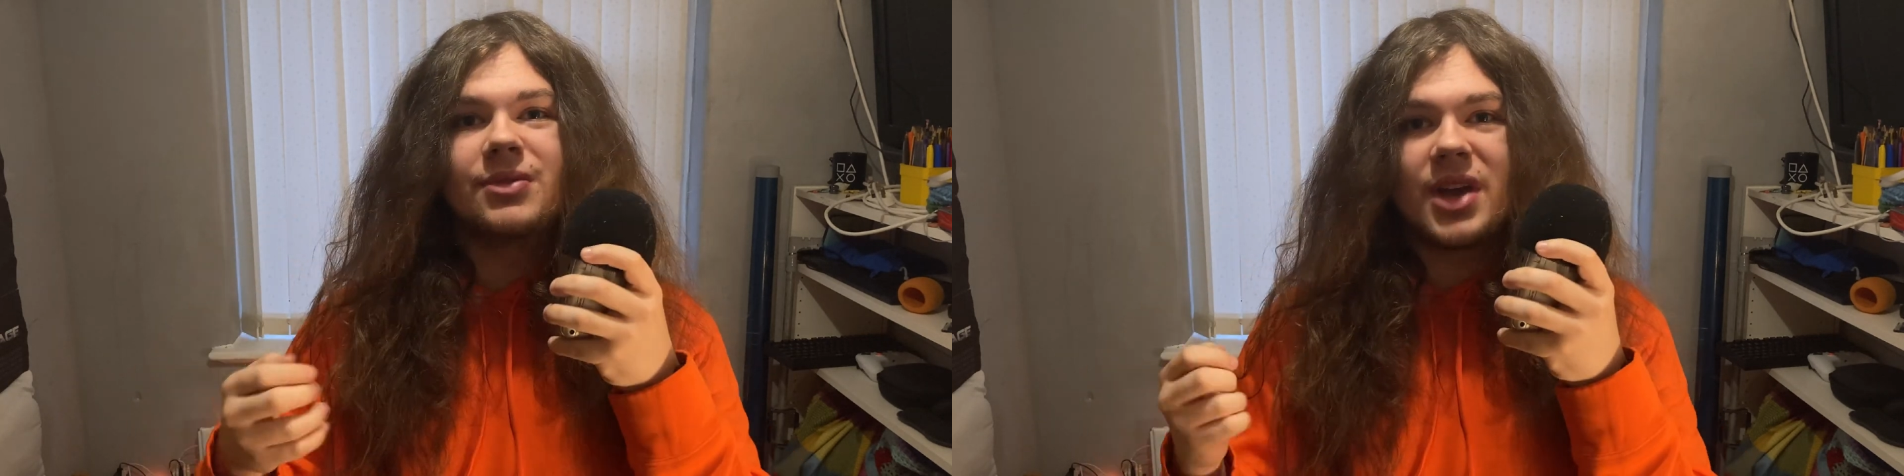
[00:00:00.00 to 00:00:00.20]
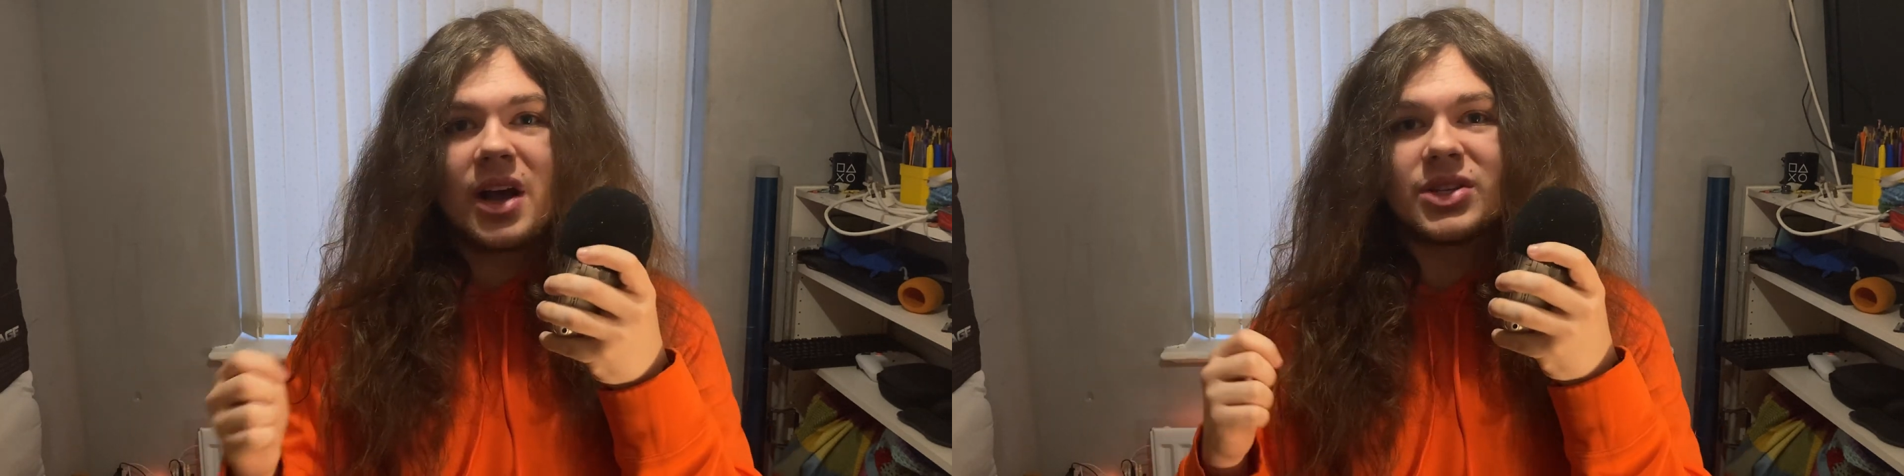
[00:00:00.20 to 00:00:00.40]

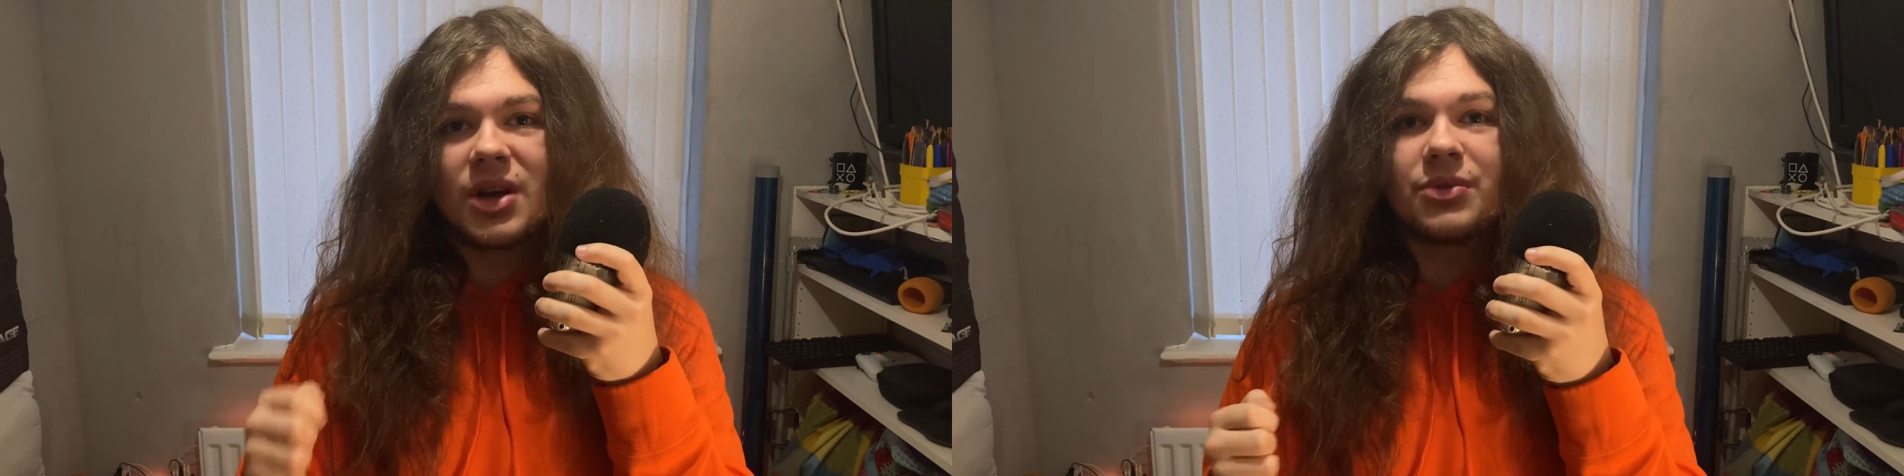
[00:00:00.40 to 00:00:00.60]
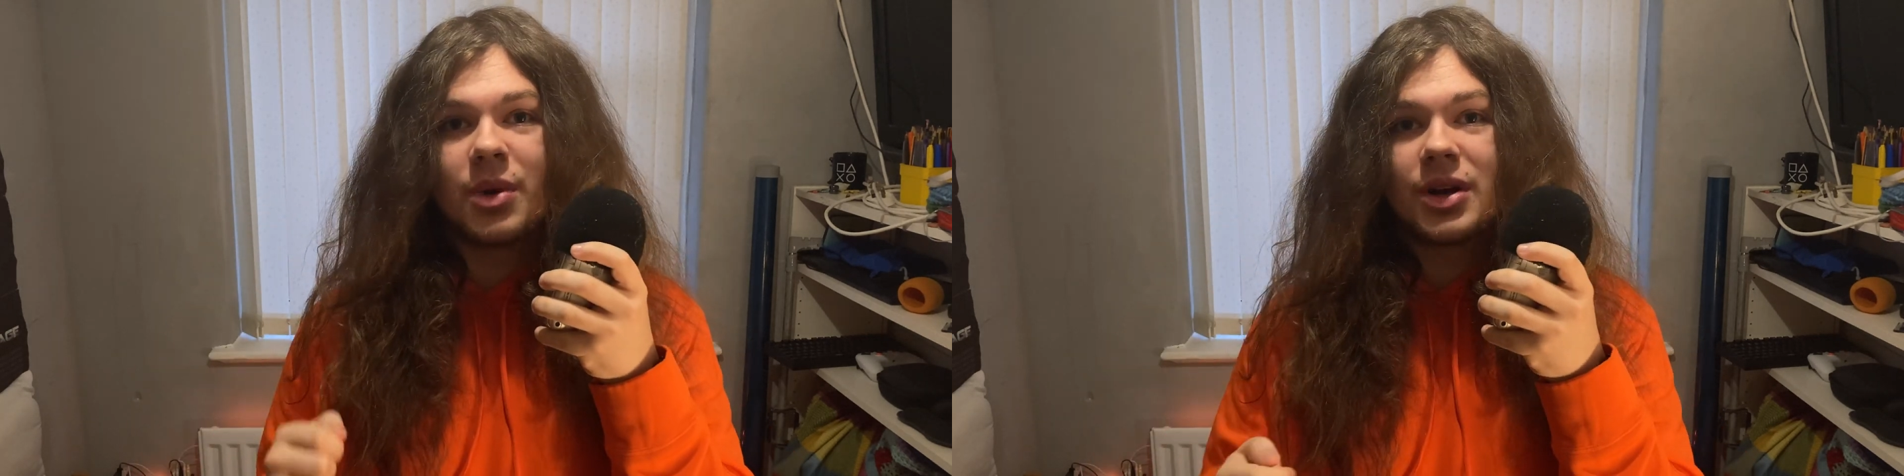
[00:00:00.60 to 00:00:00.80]
VR
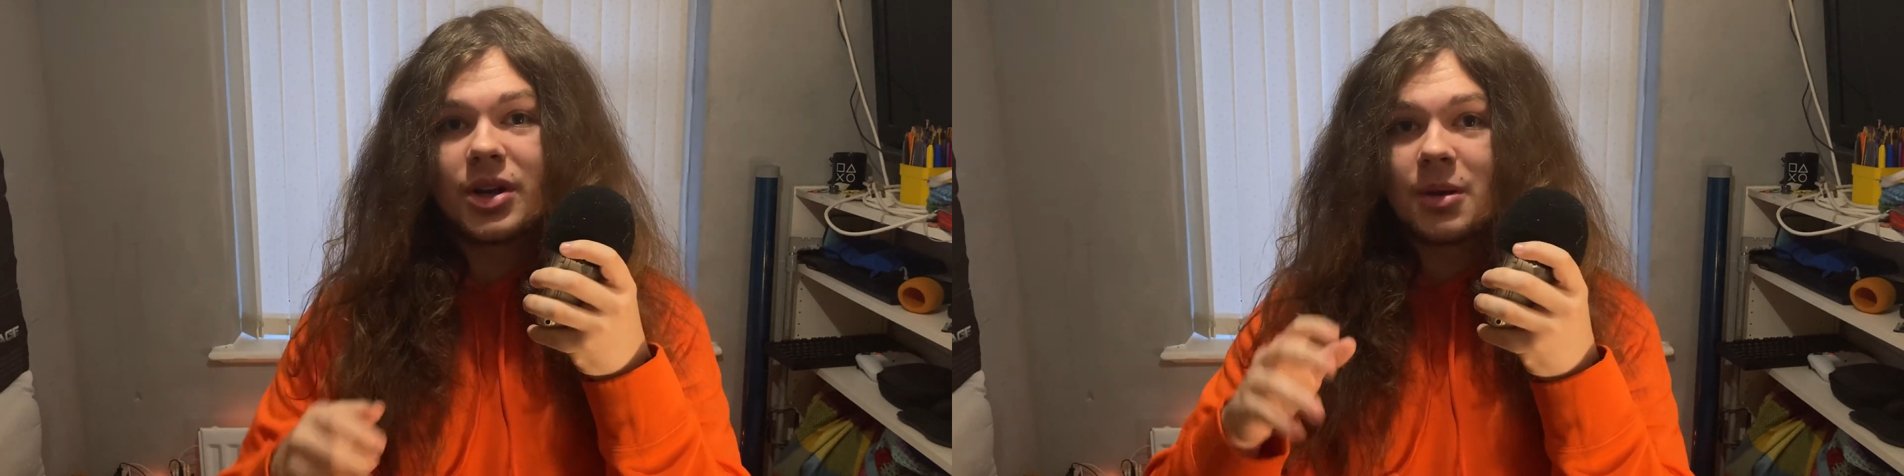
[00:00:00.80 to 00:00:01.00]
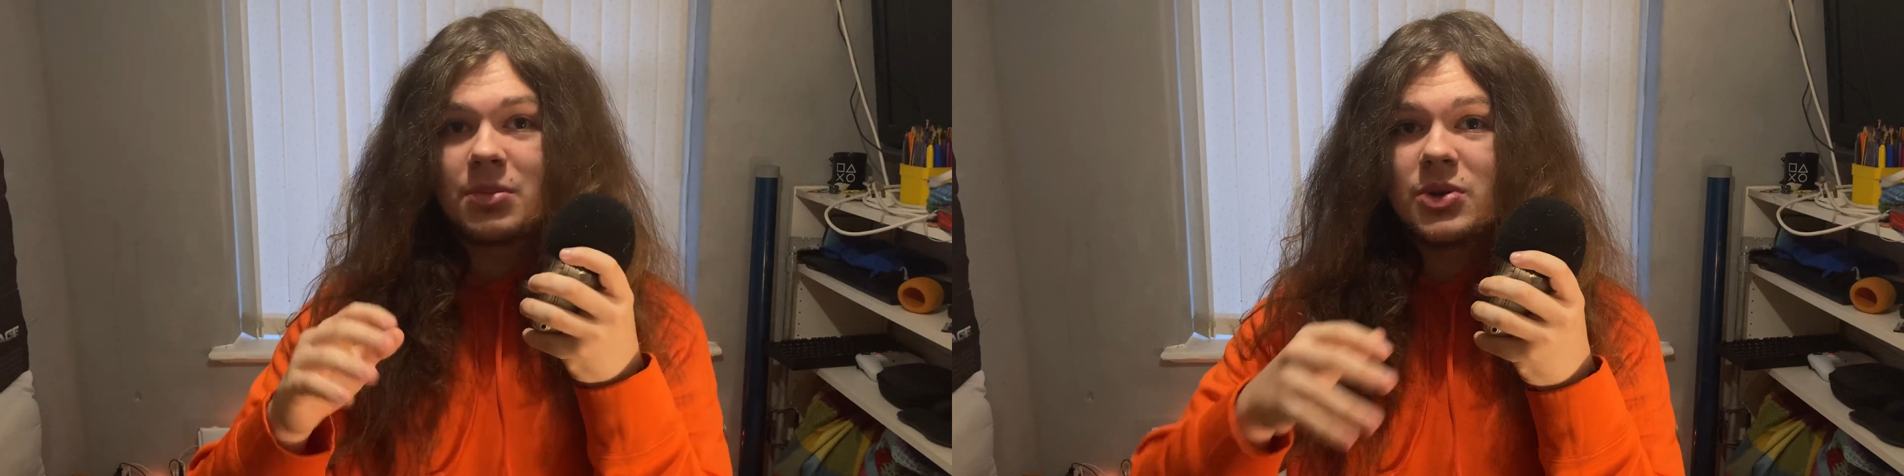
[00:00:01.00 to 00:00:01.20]
software on
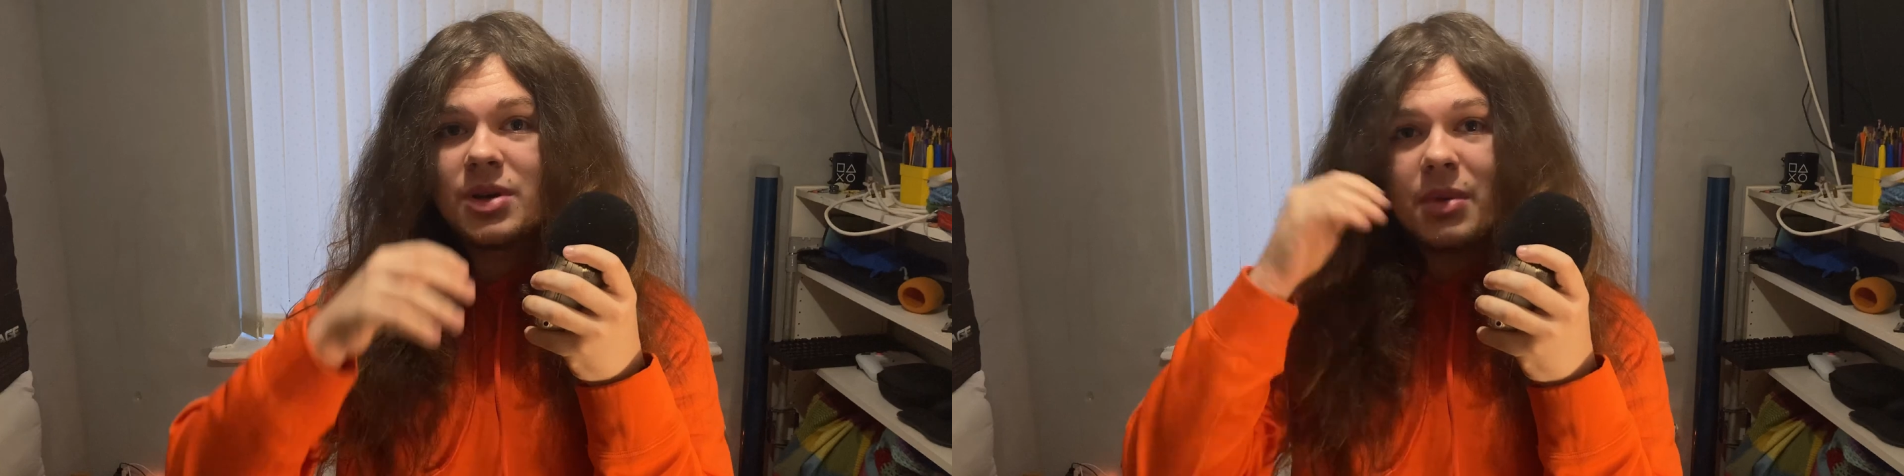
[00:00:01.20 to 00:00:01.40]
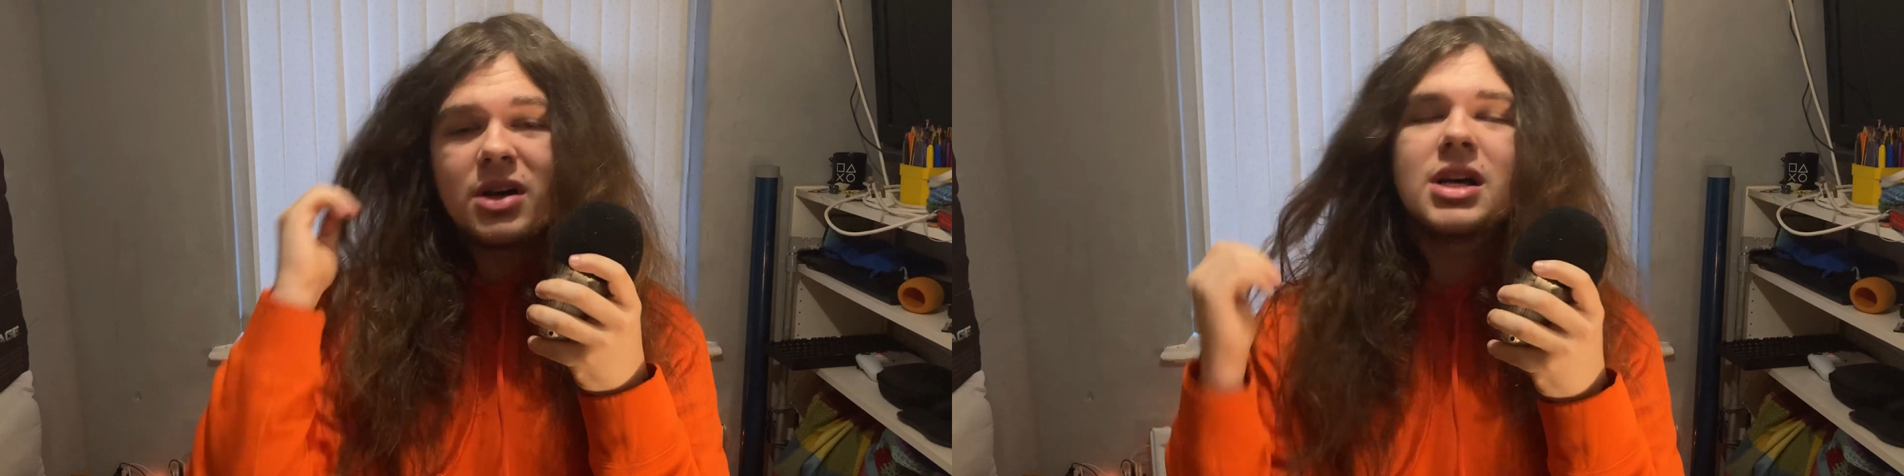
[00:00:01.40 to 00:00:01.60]
your
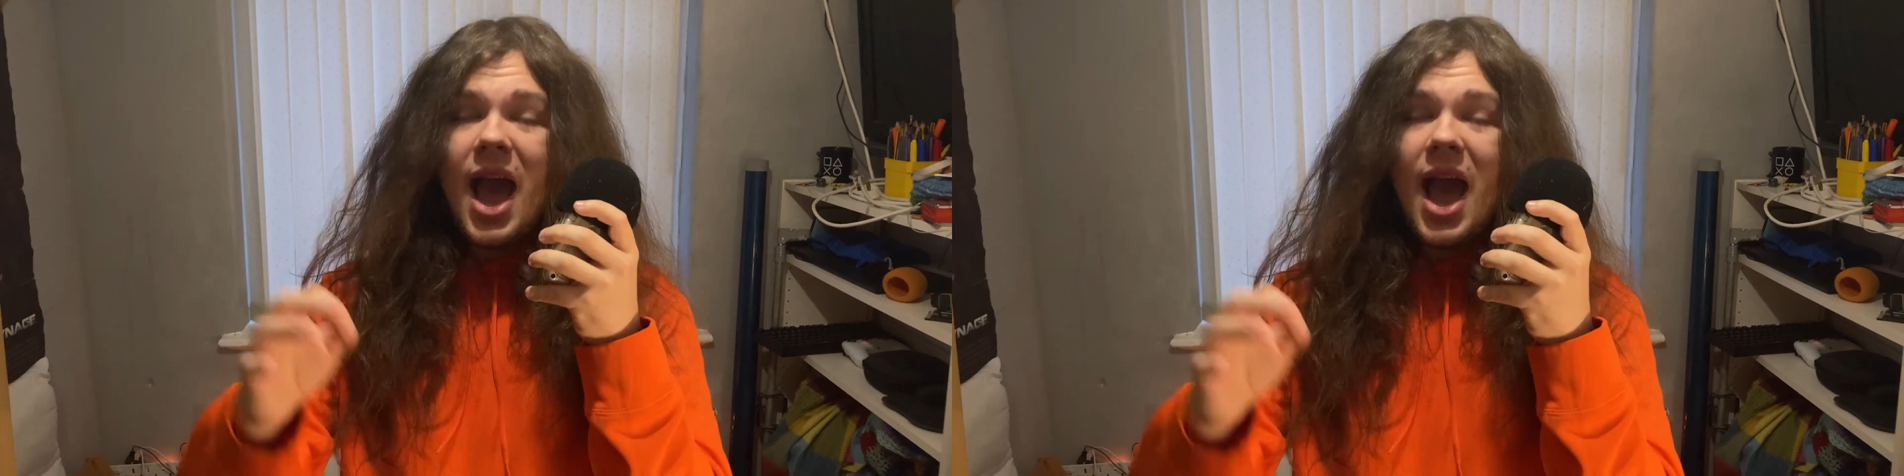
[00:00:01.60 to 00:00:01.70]
computer more,